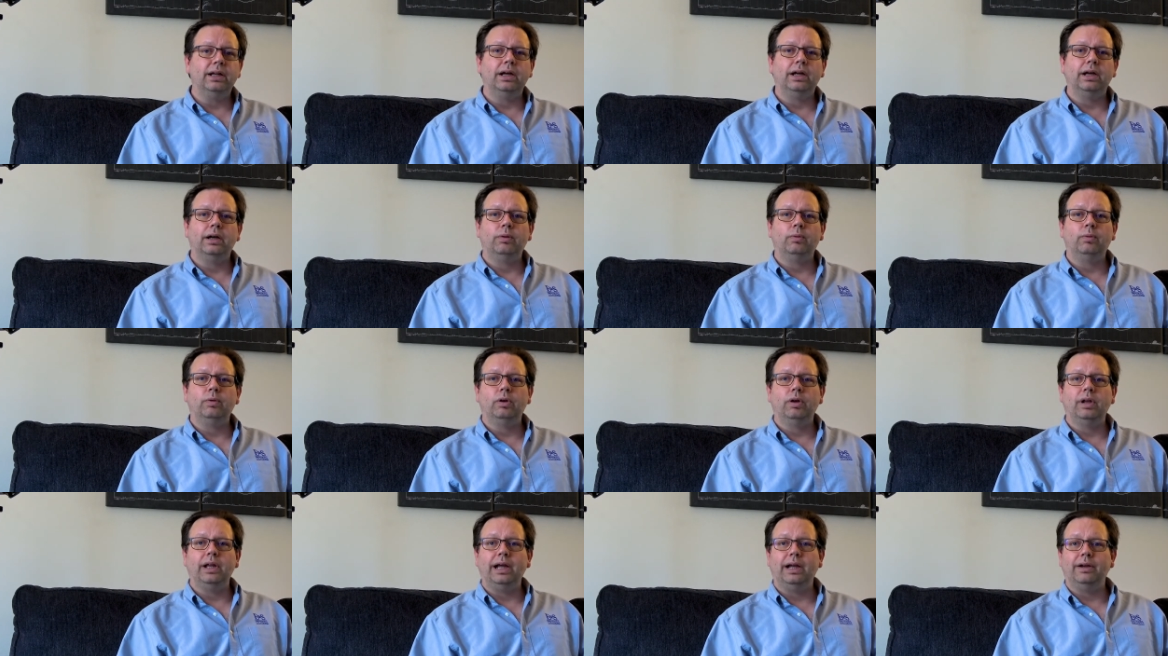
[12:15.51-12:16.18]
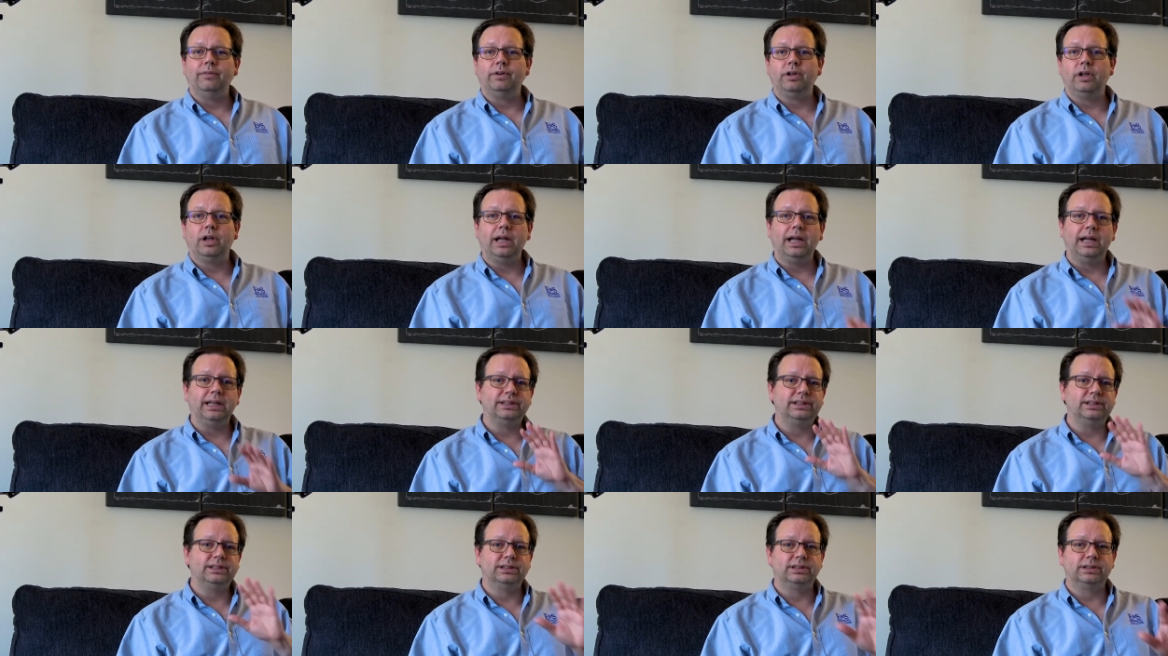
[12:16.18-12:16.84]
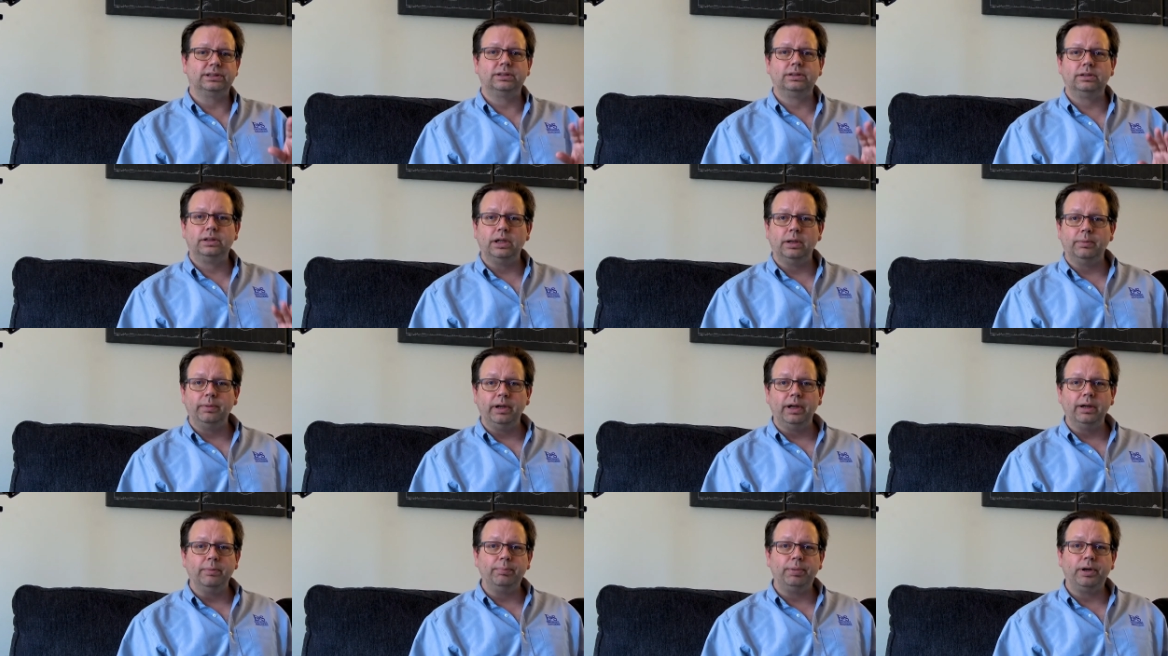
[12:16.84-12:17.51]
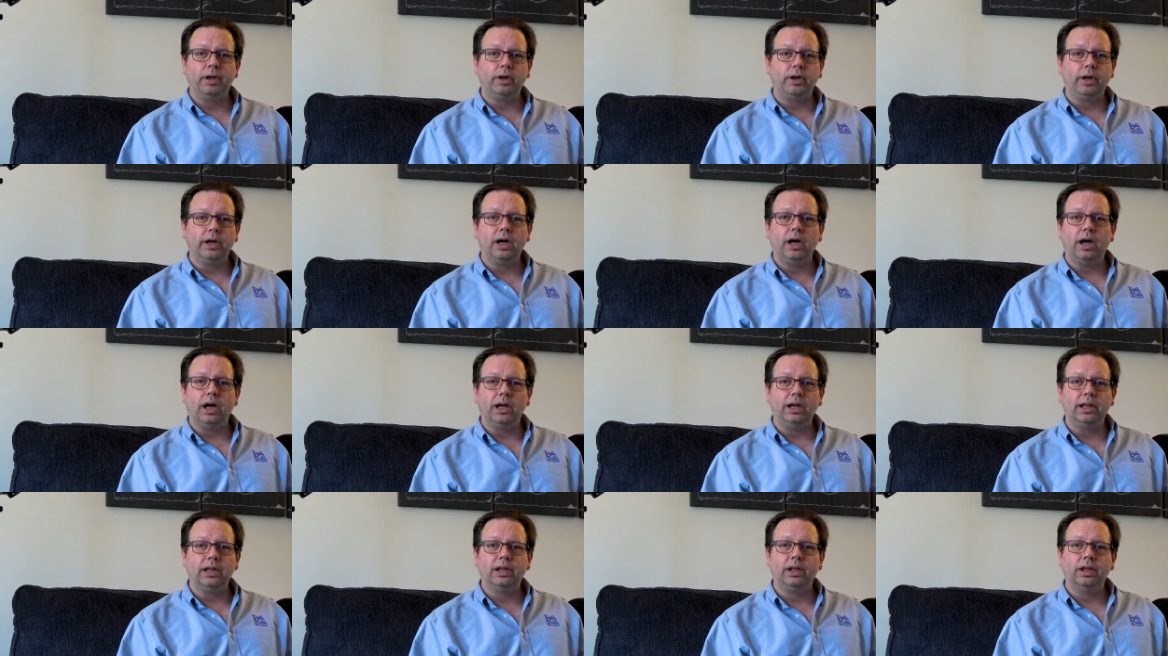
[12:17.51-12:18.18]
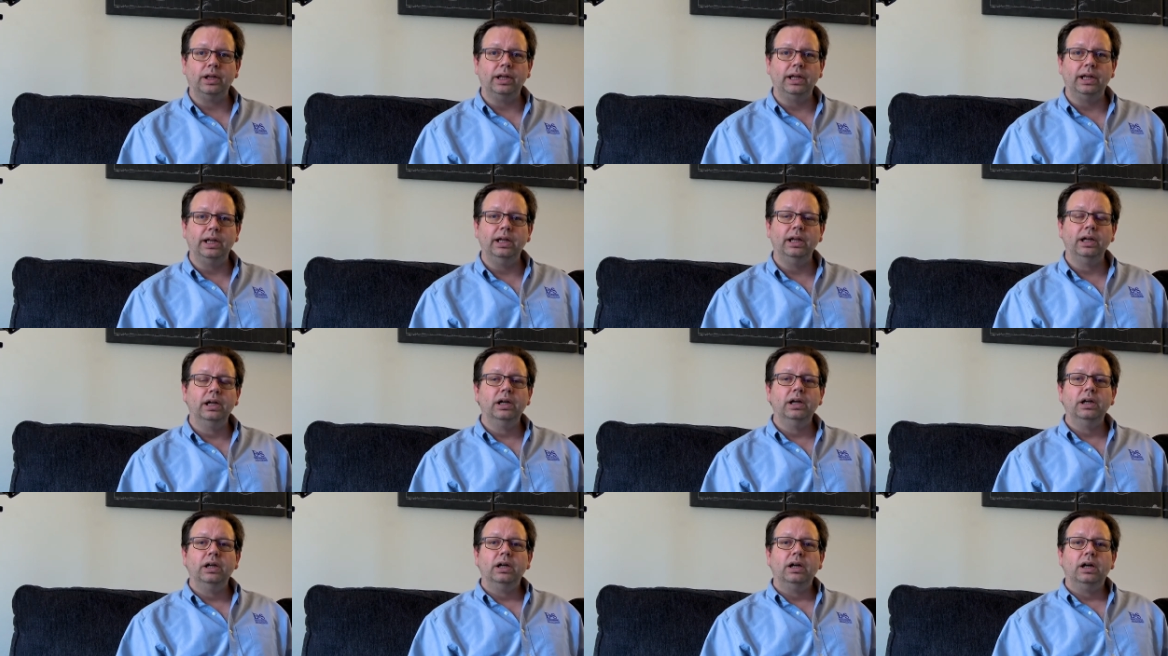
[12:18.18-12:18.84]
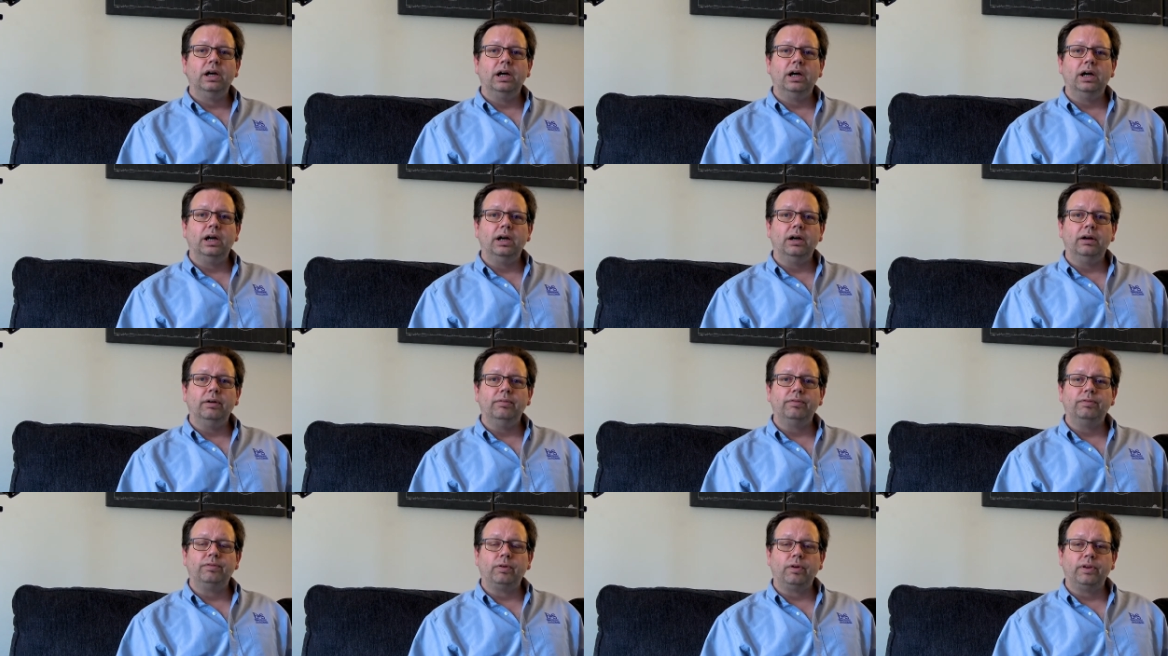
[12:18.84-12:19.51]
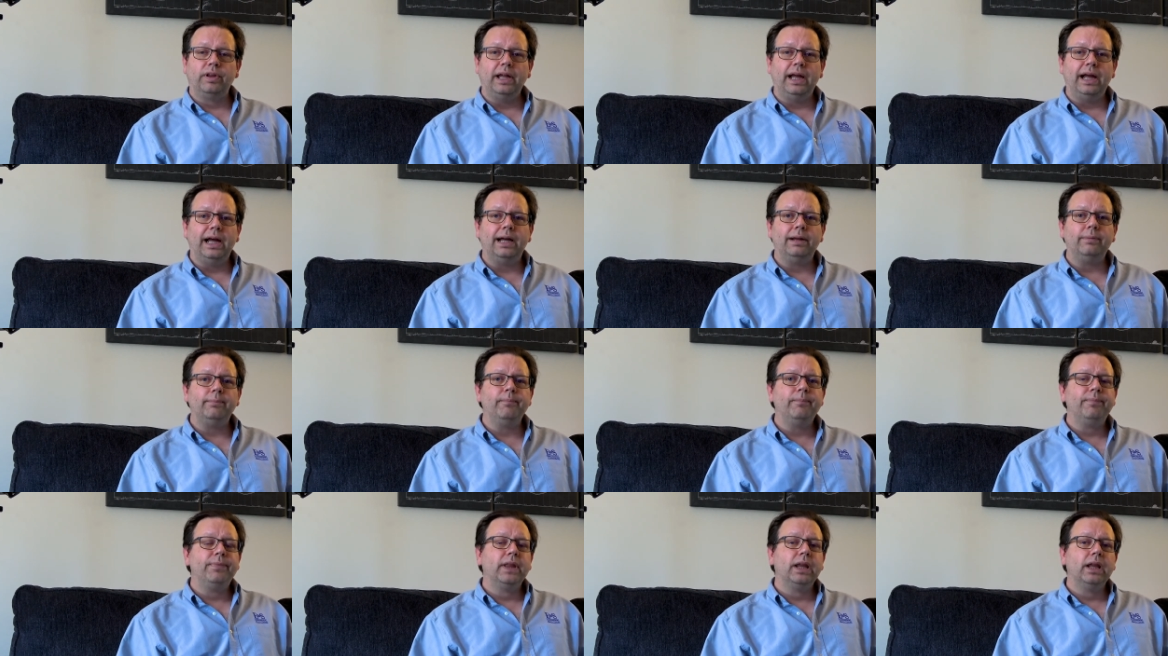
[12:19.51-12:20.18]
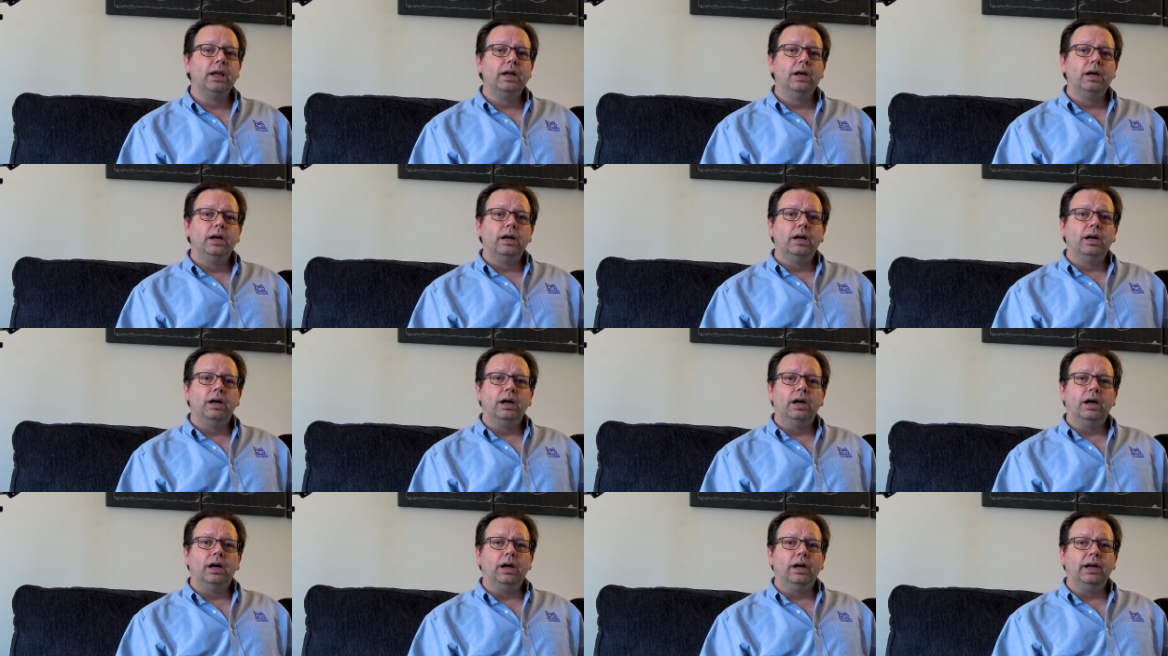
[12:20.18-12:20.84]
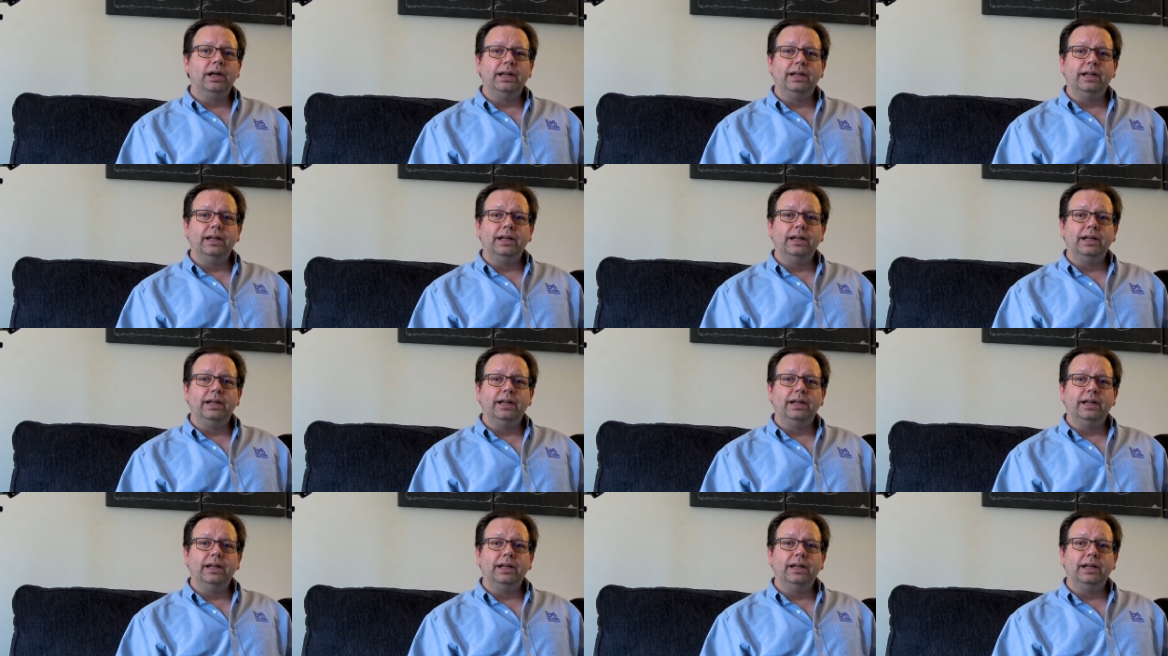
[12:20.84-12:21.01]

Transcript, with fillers: Uh, we'll have classes coming up periodically uh, for that. Uh,